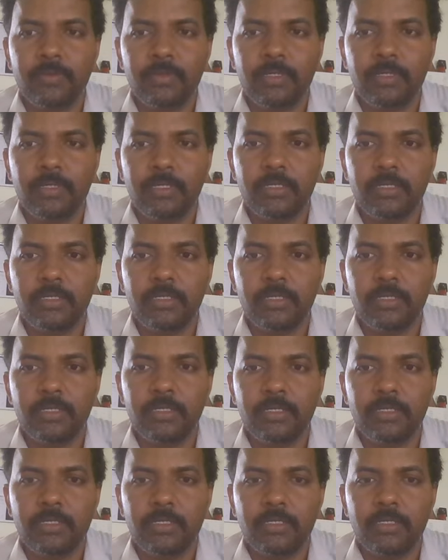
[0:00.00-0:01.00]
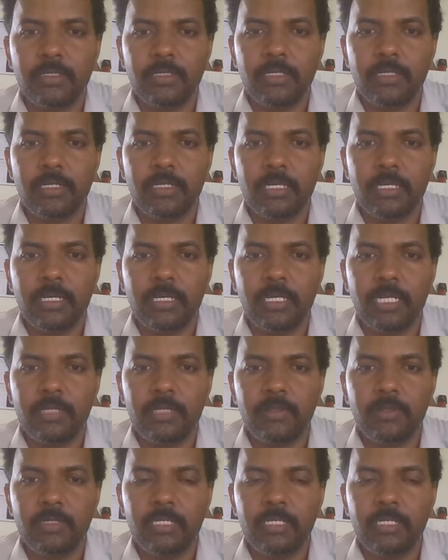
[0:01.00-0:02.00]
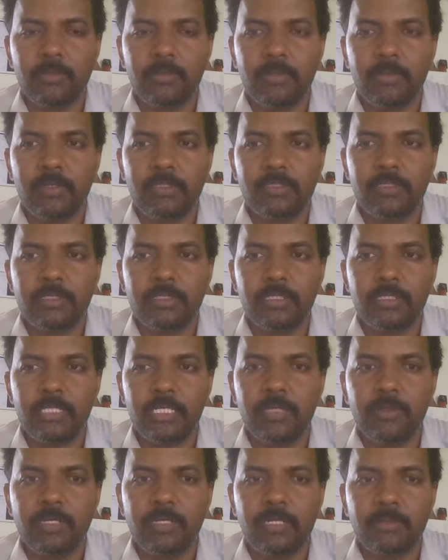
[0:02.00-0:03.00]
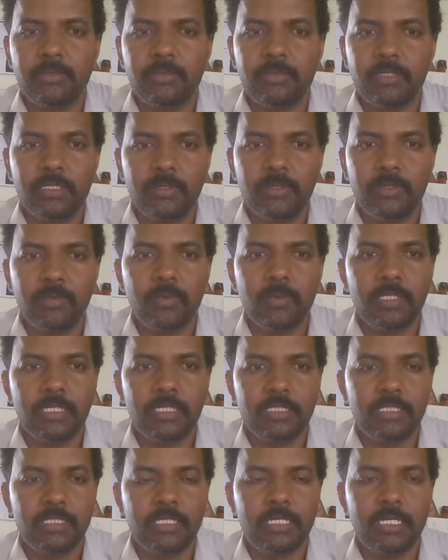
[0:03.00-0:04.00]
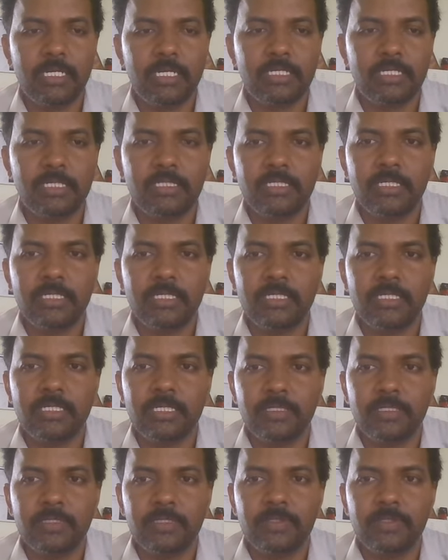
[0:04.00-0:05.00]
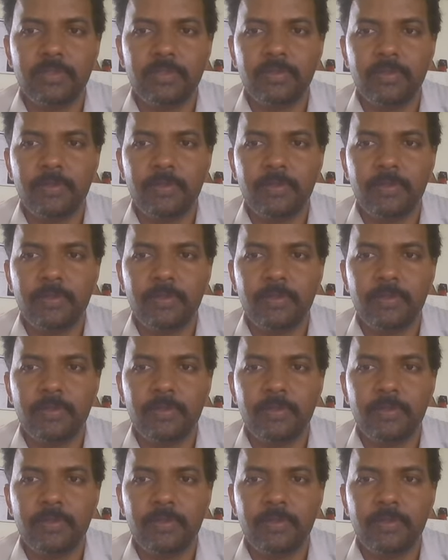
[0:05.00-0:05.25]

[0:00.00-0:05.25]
Okay. Click on add to the tables. Then you can observe the voltage and currents are changes